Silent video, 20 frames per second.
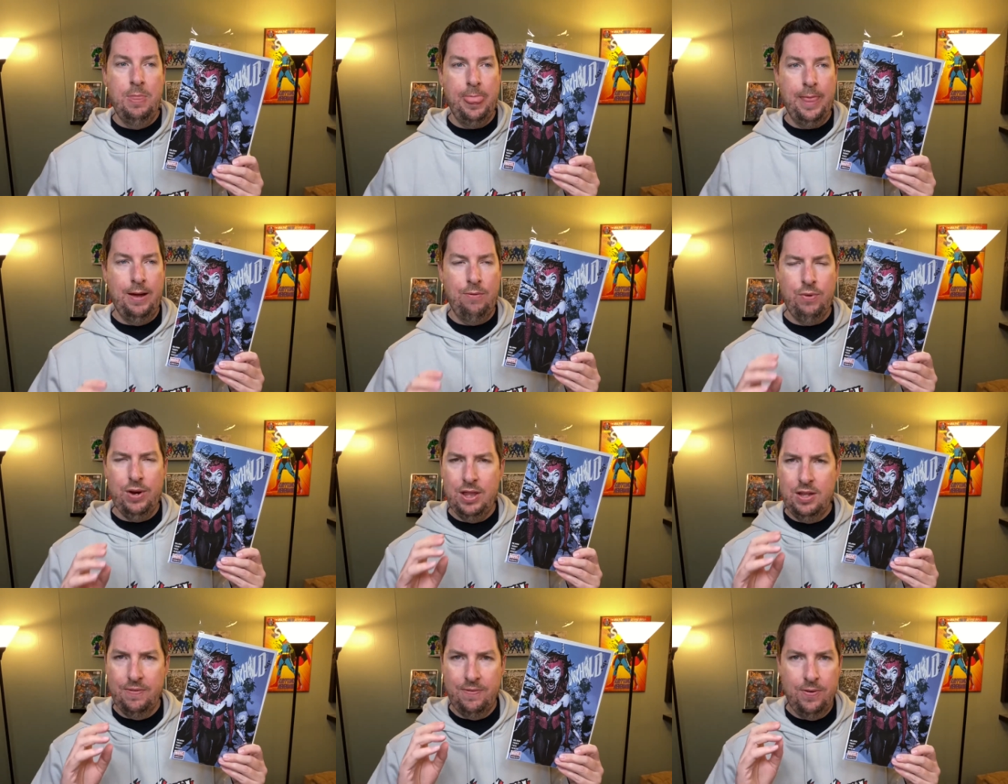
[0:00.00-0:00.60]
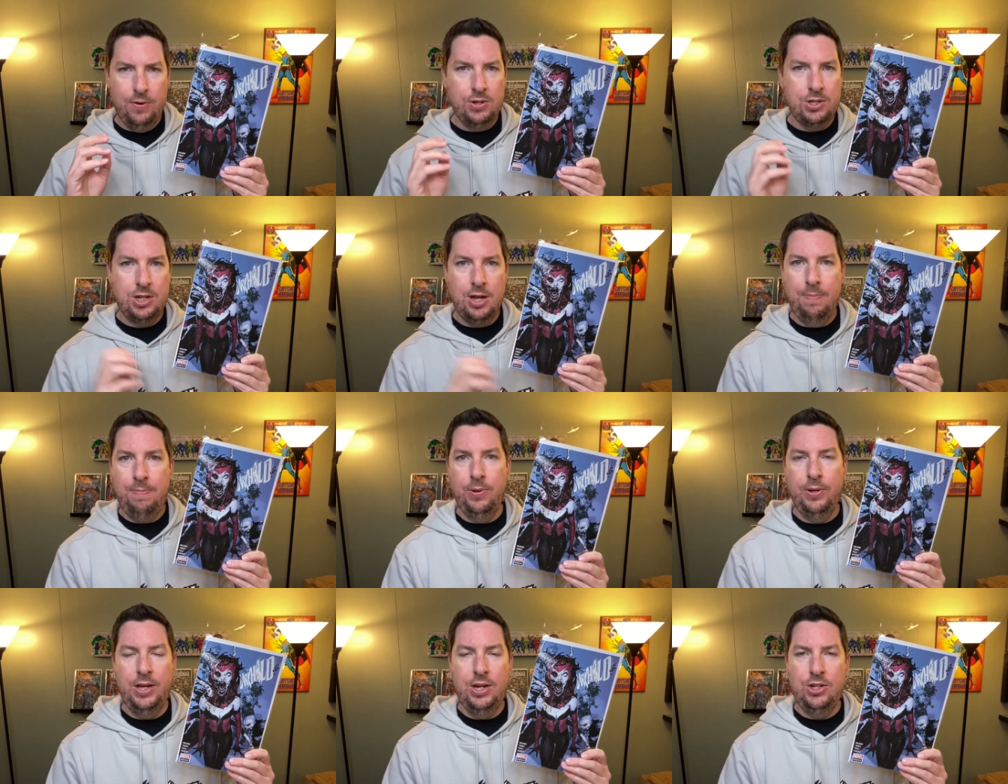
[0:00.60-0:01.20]
I read the first
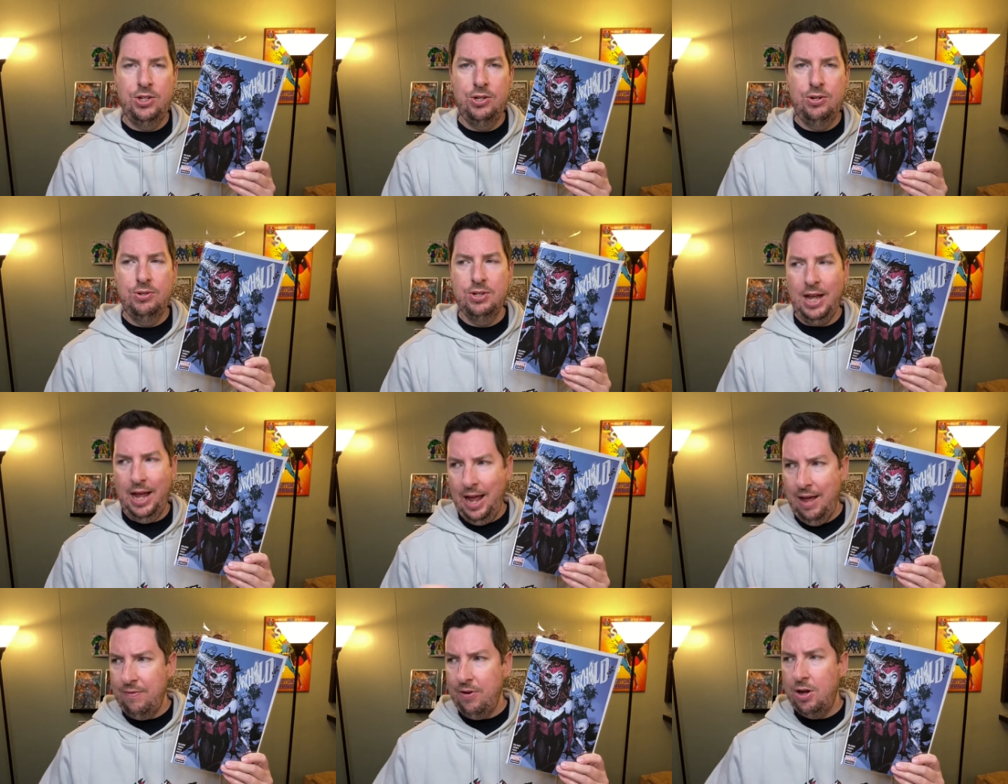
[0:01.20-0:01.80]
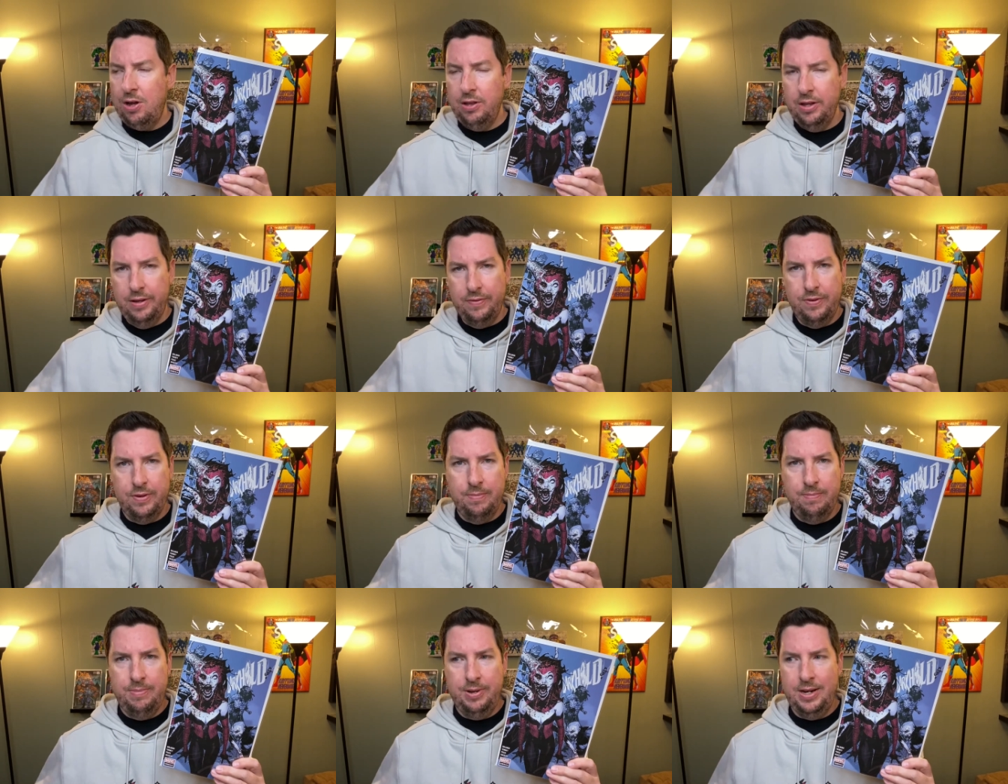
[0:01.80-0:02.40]
couple issues. I have all of
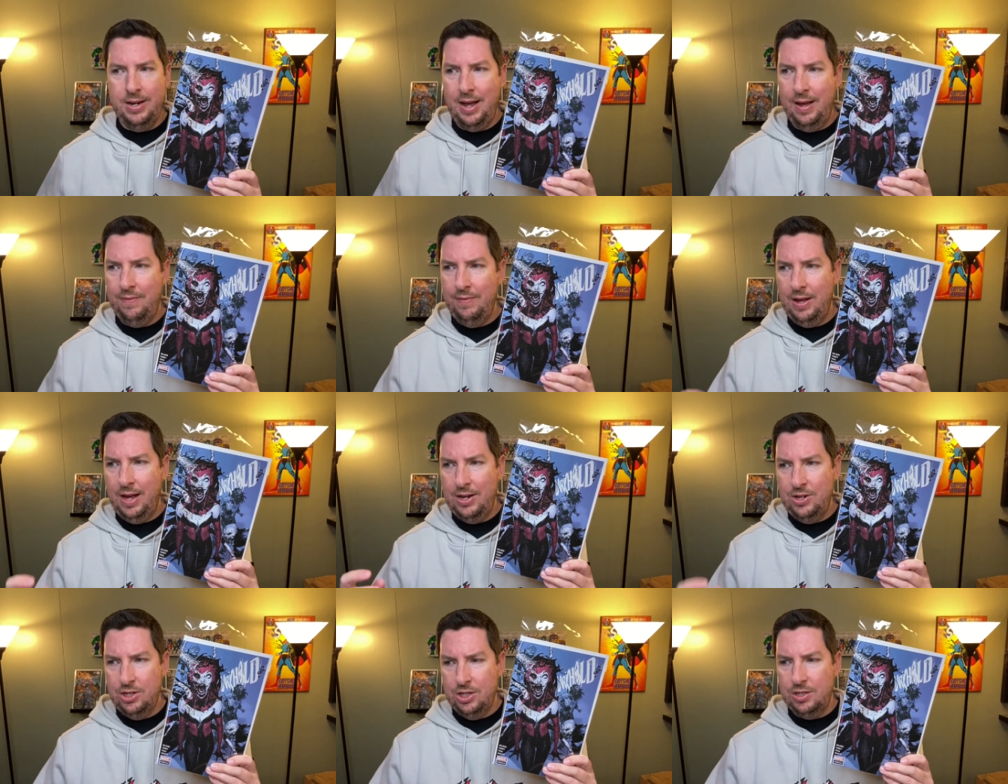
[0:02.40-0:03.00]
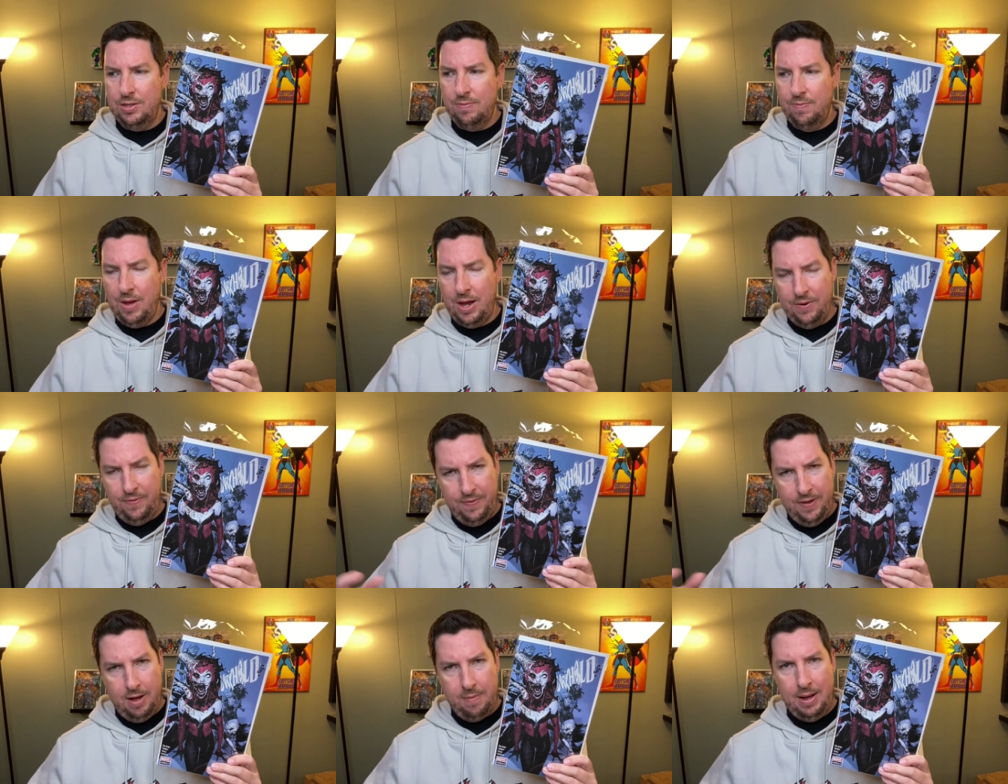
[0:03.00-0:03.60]
them, but I
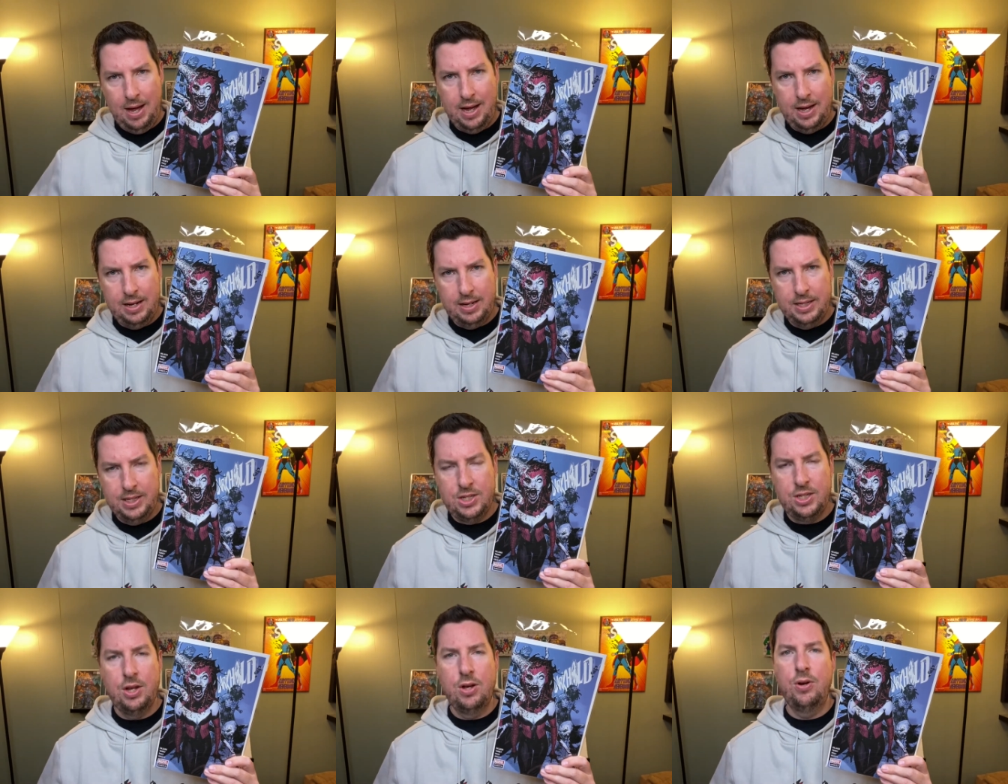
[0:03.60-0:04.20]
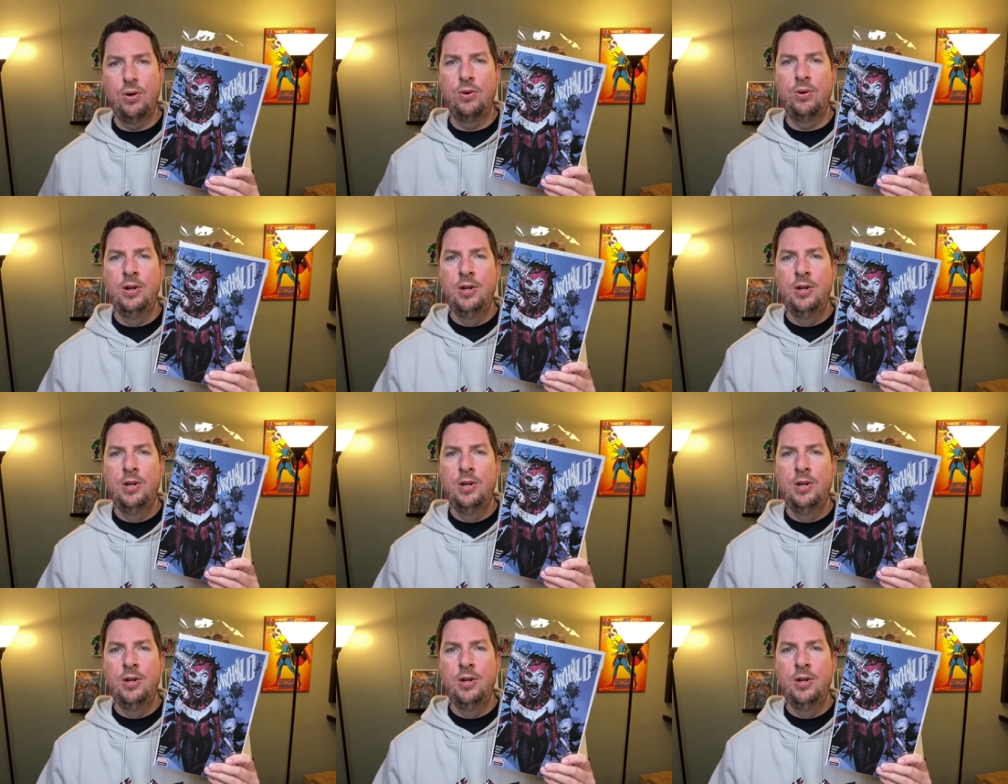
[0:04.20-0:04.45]
fell behind. So,